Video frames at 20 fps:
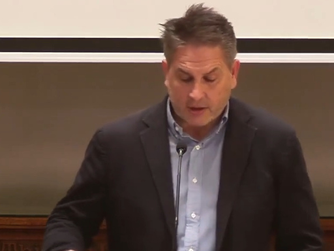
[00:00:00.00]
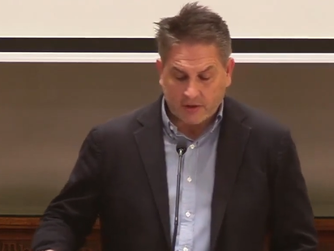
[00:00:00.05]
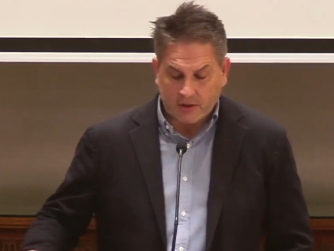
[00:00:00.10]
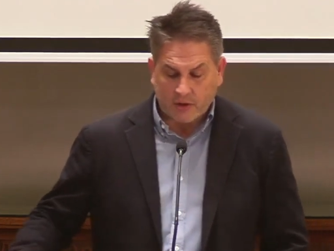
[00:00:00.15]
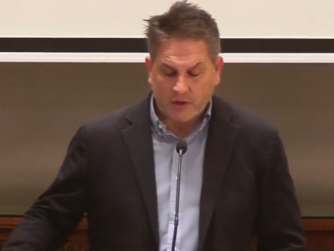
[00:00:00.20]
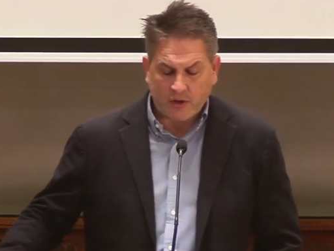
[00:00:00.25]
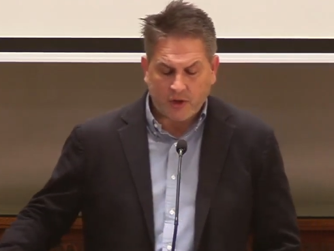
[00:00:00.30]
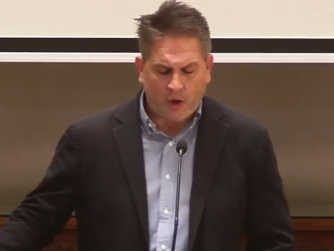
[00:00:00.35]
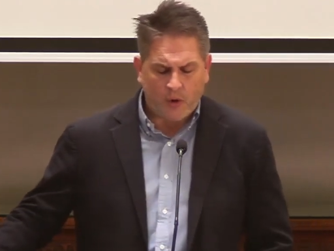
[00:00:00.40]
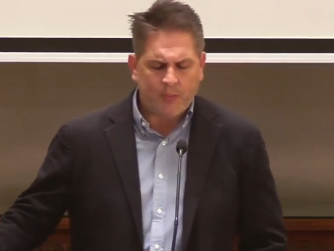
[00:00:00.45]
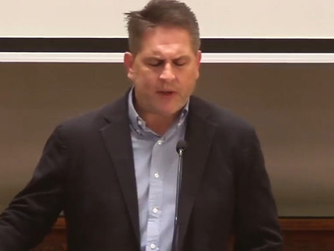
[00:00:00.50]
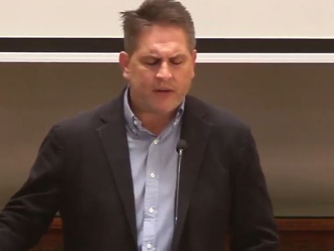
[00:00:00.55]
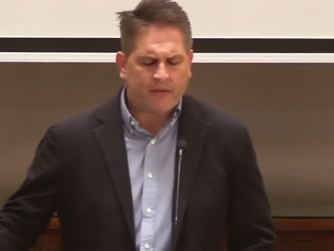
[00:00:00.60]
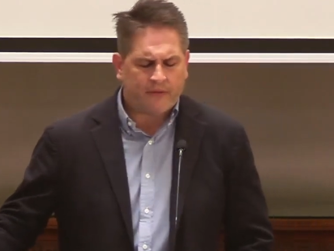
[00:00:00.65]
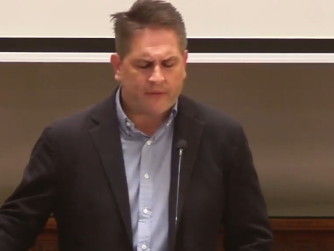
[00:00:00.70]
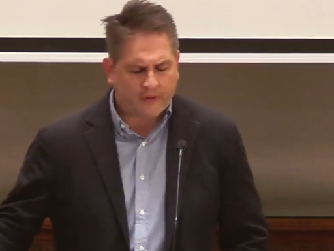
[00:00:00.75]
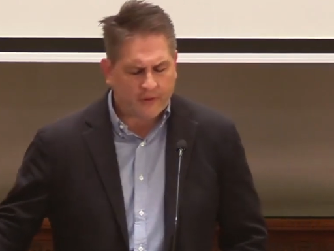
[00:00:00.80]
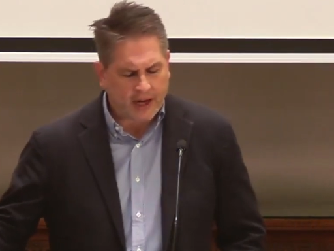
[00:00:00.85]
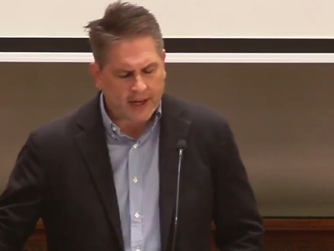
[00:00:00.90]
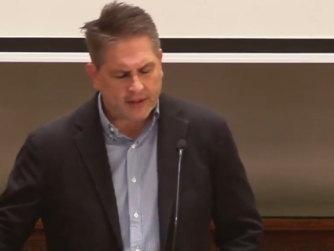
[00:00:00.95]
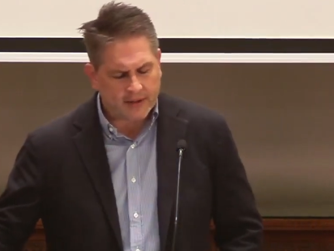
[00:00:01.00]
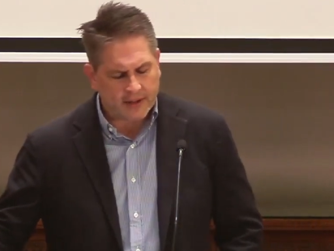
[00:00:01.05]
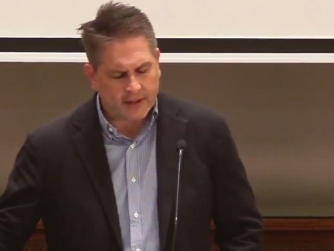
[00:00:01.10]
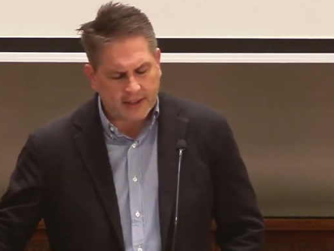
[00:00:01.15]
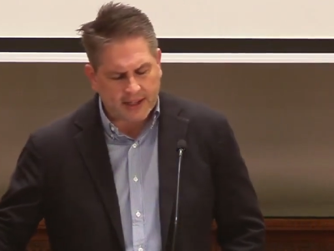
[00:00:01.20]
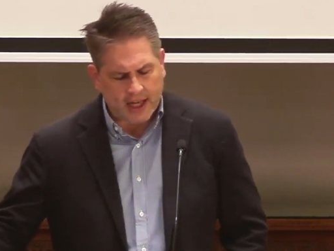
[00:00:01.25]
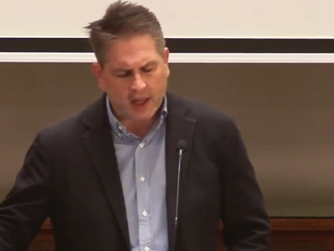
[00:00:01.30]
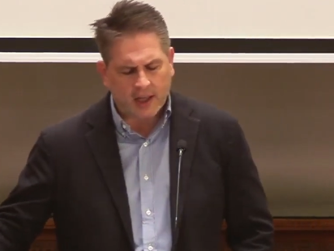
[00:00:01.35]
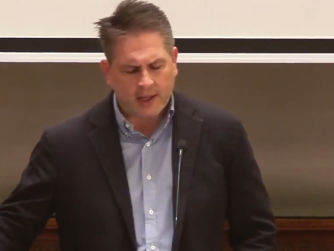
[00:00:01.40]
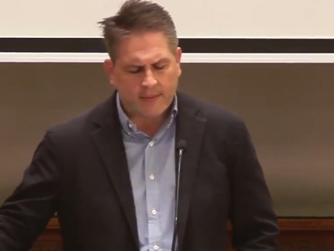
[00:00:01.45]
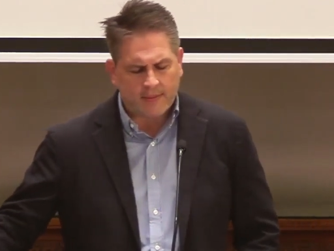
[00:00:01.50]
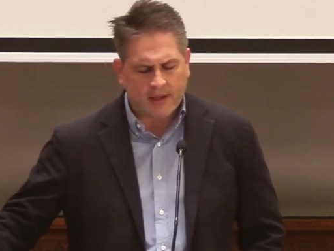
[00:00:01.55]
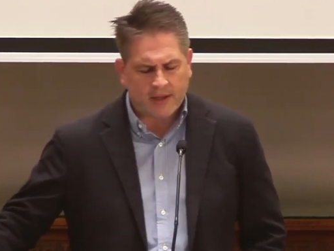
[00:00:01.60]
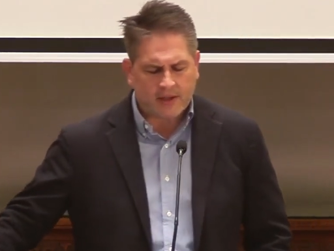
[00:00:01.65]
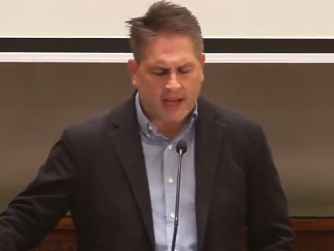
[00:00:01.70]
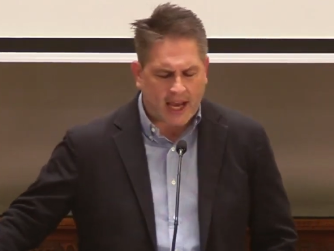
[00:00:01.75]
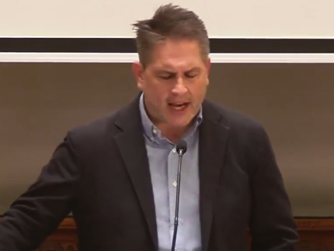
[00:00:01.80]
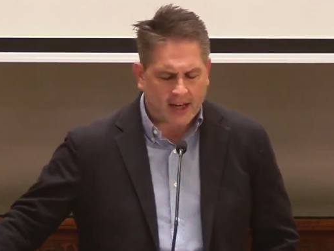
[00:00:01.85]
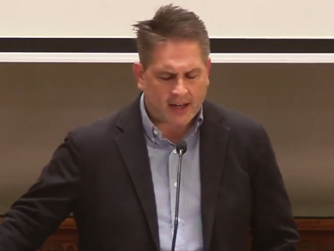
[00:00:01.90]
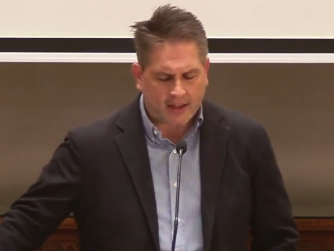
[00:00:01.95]
so don't be afraid to tell Him
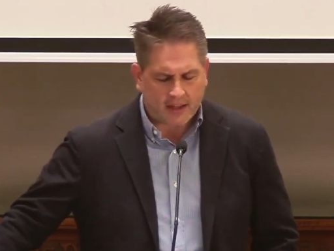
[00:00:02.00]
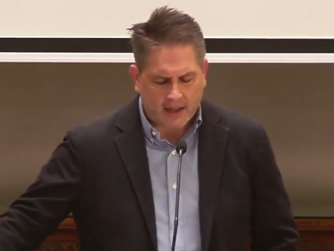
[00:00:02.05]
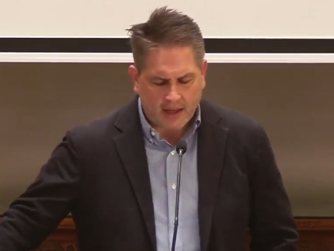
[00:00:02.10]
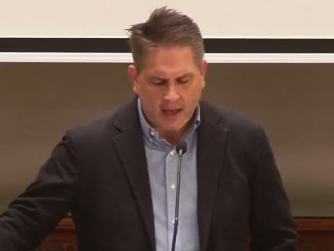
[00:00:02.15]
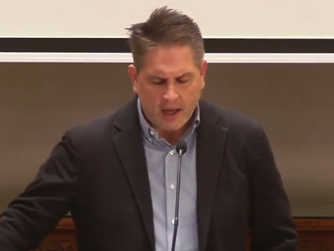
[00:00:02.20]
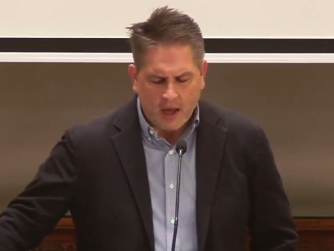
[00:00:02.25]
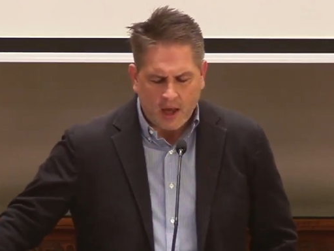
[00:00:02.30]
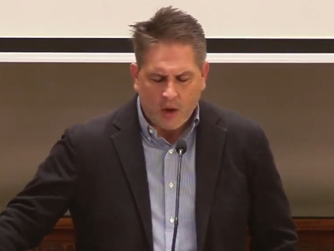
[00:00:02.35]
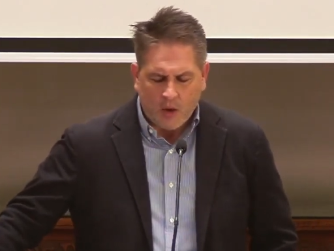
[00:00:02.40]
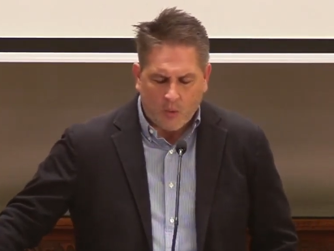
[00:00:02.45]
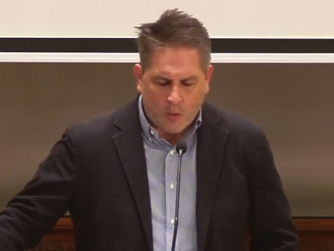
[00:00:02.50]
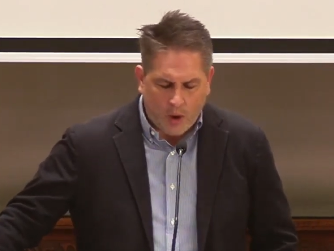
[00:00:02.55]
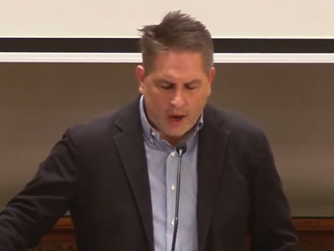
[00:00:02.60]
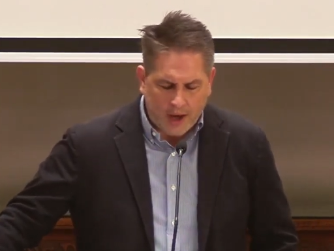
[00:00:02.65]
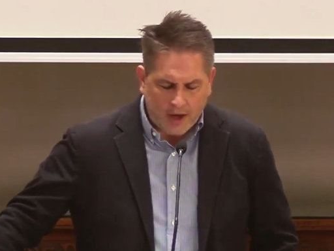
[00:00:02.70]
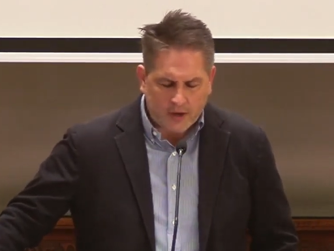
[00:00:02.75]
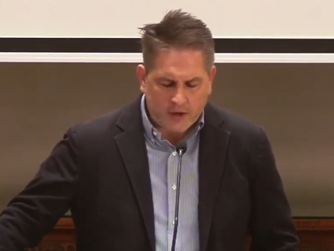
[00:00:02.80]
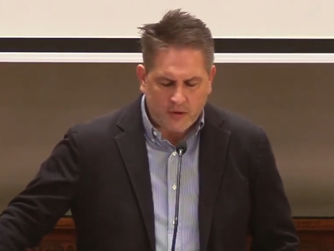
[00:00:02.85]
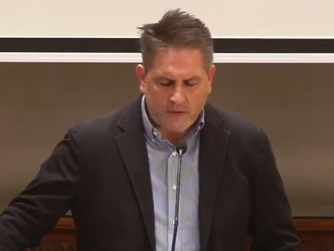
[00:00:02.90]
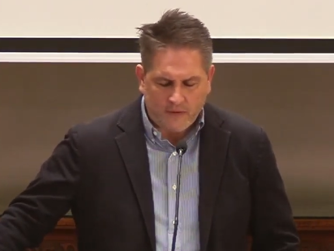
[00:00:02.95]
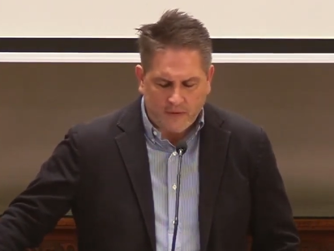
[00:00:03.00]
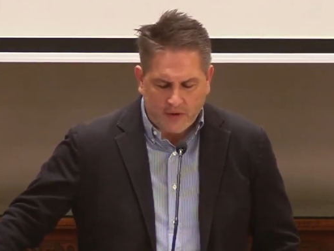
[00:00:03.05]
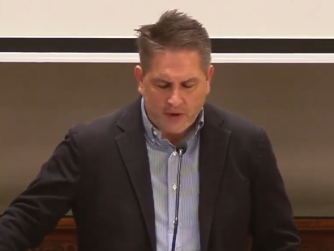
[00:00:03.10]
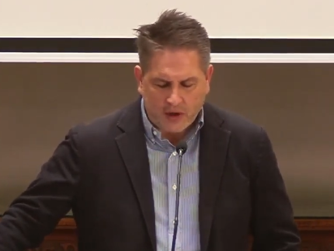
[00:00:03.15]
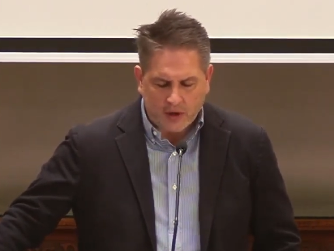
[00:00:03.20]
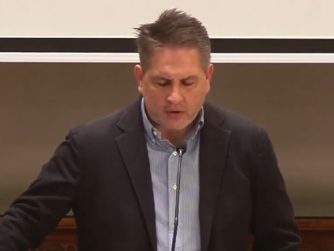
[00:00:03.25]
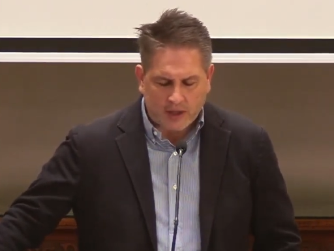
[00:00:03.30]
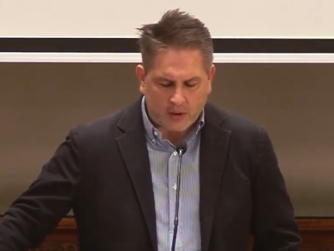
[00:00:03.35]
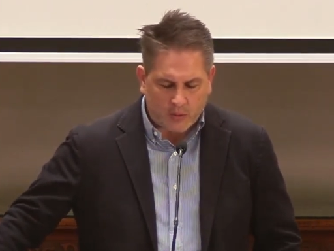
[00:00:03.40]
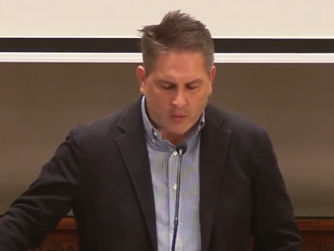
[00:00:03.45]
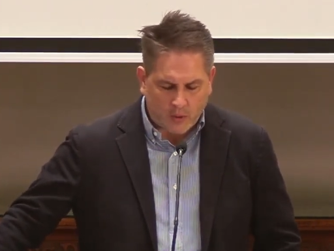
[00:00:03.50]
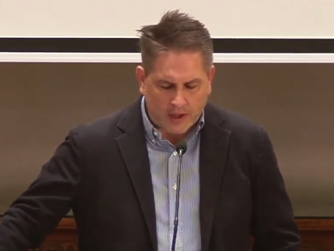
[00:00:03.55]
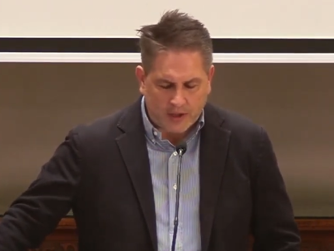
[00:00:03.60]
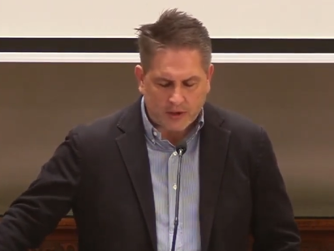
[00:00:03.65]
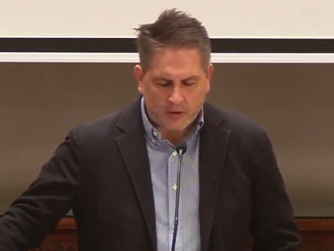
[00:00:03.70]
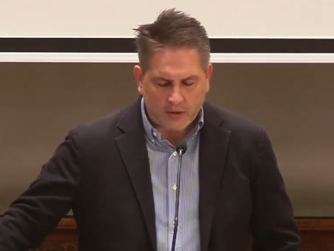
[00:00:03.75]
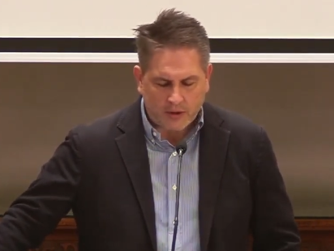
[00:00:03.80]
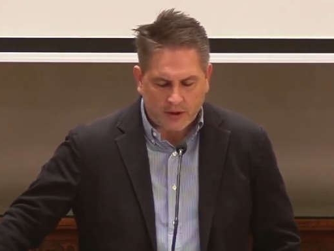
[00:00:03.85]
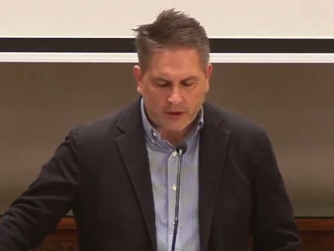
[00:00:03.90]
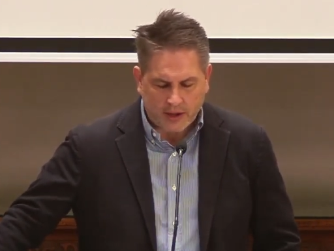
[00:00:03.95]
exactly what you feel and what
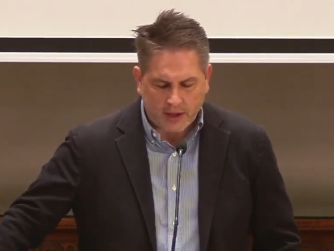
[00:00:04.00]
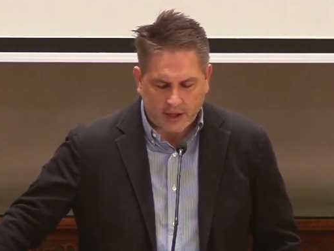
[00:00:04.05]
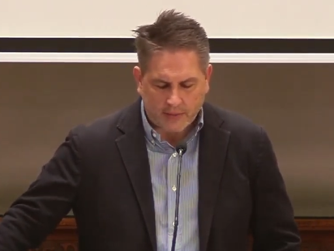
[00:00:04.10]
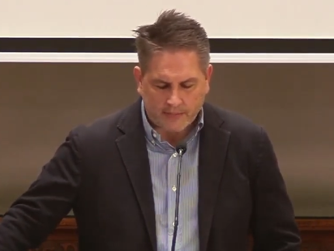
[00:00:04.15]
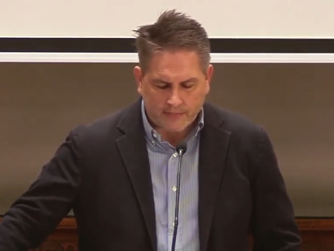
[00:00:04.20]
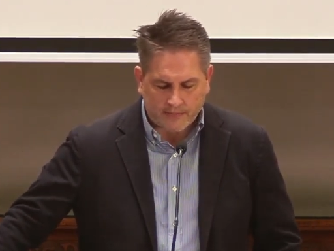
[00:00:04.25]
you think.